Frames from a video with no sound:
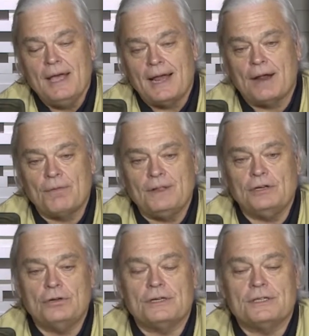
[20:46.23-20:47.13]
And I
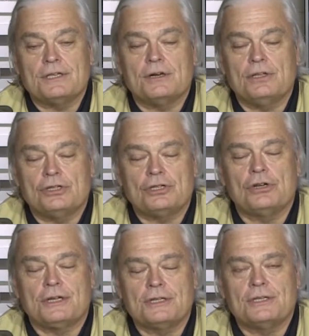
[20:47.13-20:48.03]
really do consider you
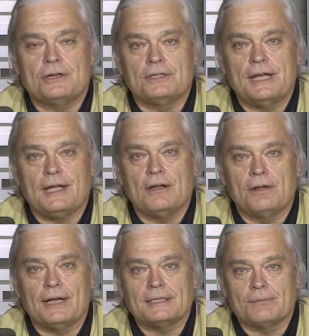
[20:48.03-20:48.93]
should consider taking a
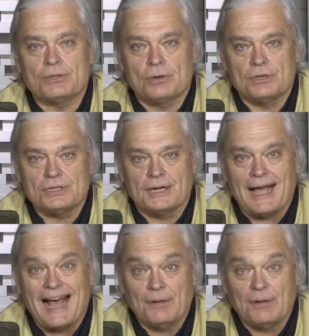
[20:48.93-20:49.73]
look at some sourcing